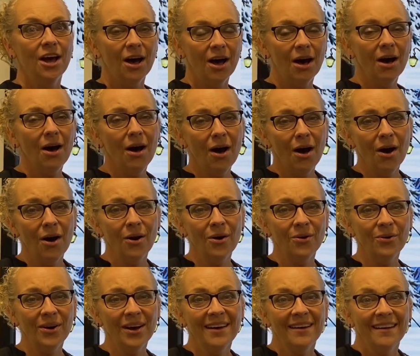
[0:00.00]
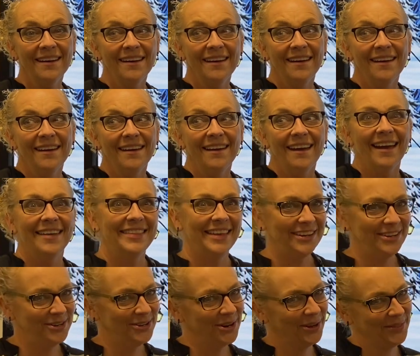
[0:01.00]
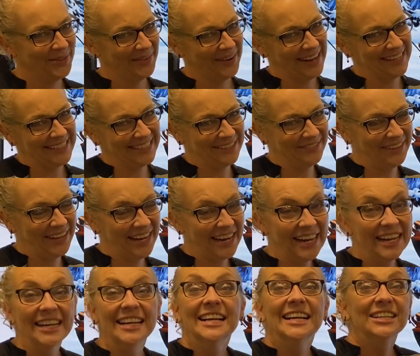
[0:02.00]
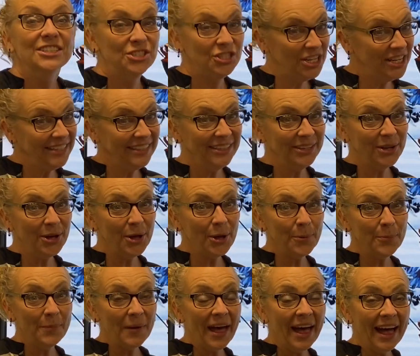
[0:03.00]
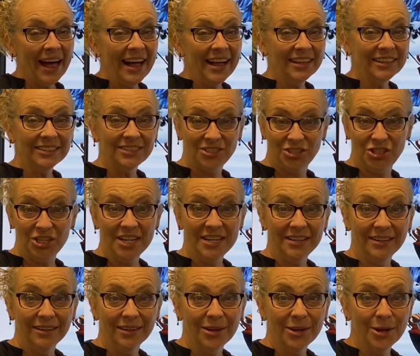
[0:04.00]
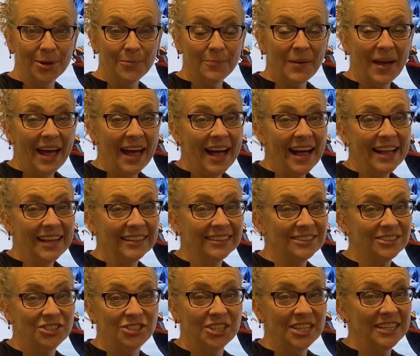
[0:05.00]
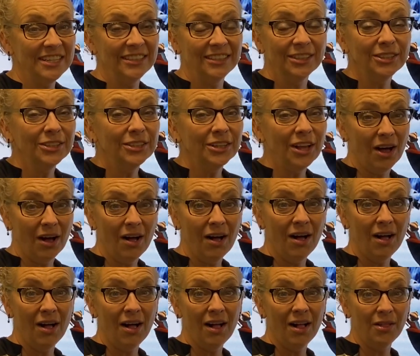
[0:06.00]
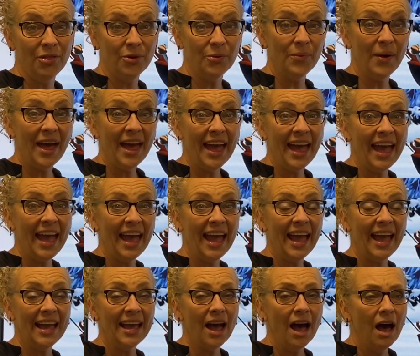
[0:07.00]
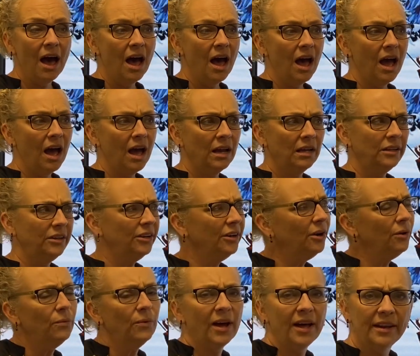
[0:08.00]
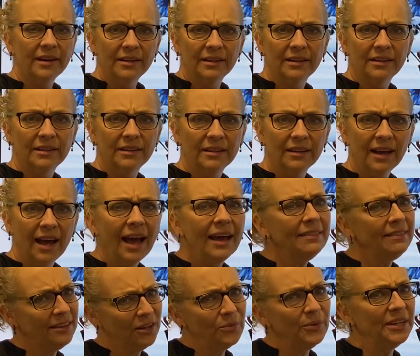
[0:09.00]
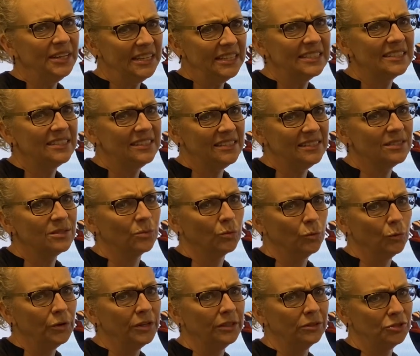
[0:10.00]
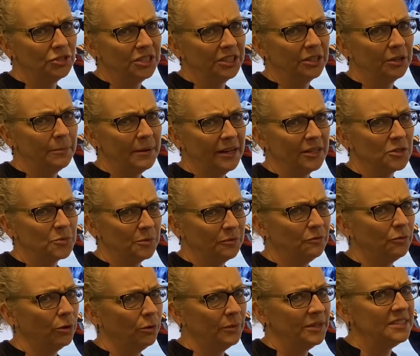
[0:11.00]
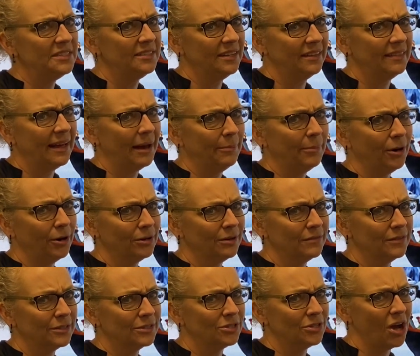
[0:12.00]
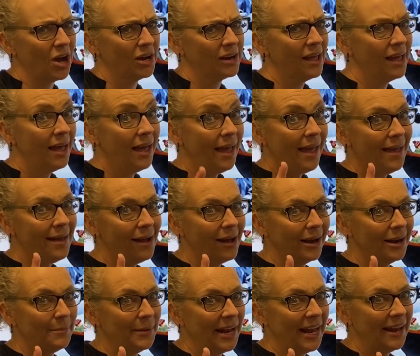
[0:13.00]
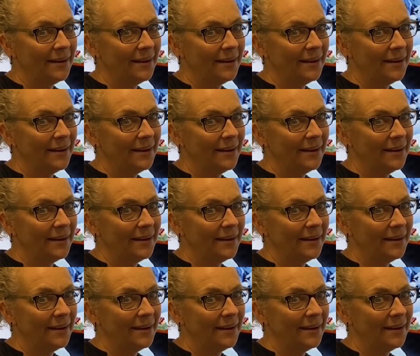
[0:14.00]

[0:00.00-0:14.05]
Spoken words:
Oh, and then you know the rest of it. Jingle bells, jingle all the way. You know what? I think we need to see some real jingle bells before we sing that part of the song. Hang on a minute.